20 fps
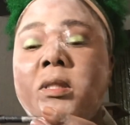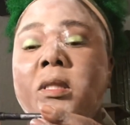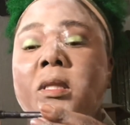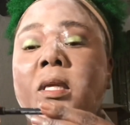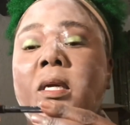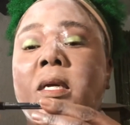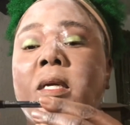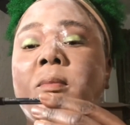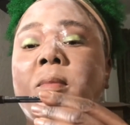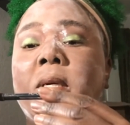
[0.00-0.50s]
to
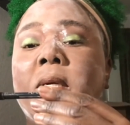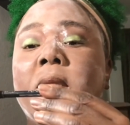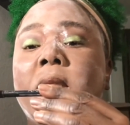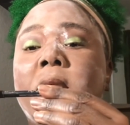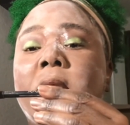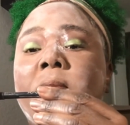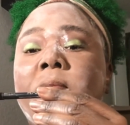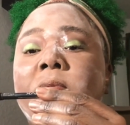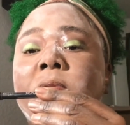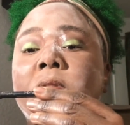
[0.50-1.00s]
line my
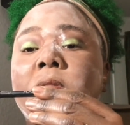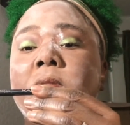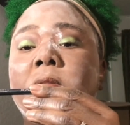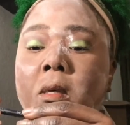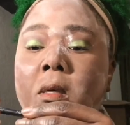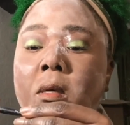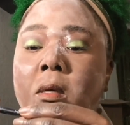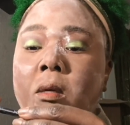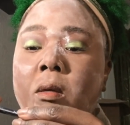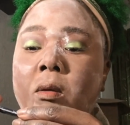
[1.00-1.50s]
lips
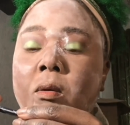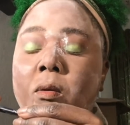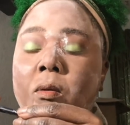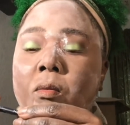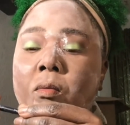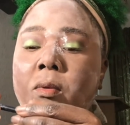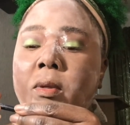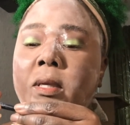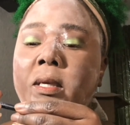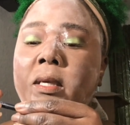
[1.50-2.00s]

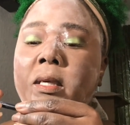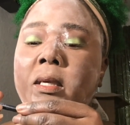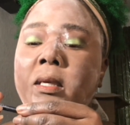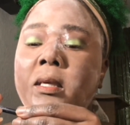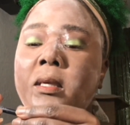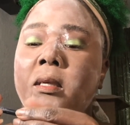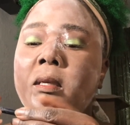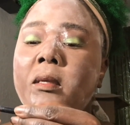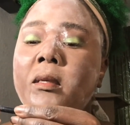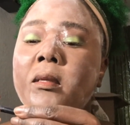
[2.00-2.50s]

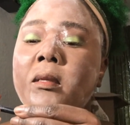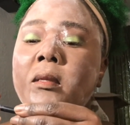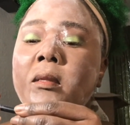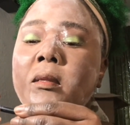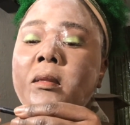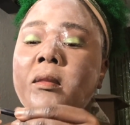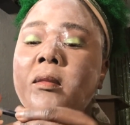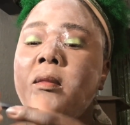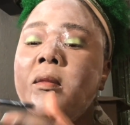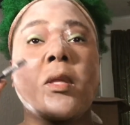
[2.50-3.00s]

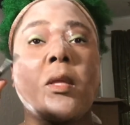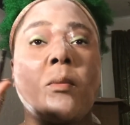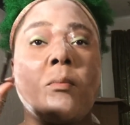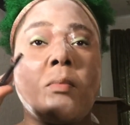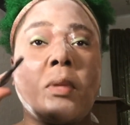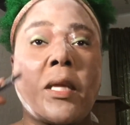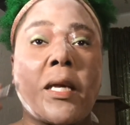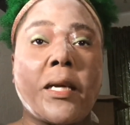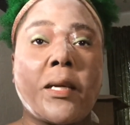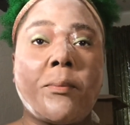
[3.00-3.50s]
with
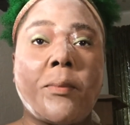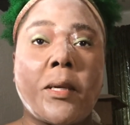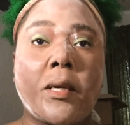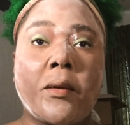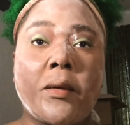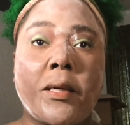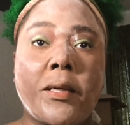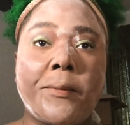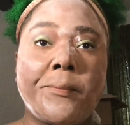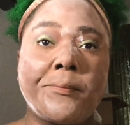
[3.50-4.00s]

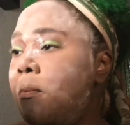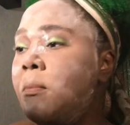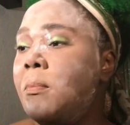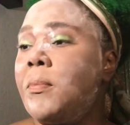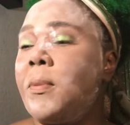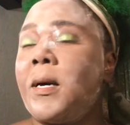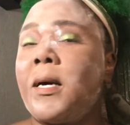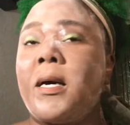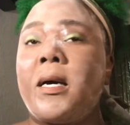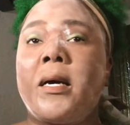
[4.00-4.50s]
Blackberry
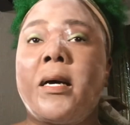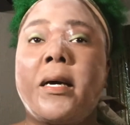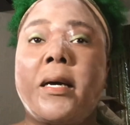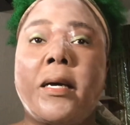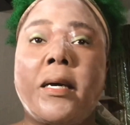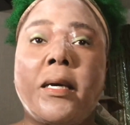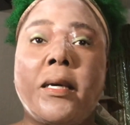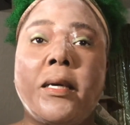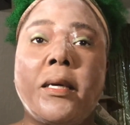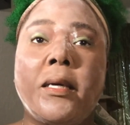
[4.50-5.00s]

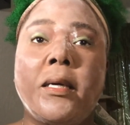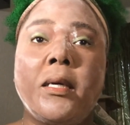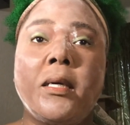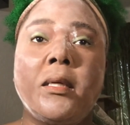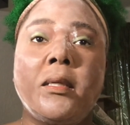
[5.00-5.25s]
by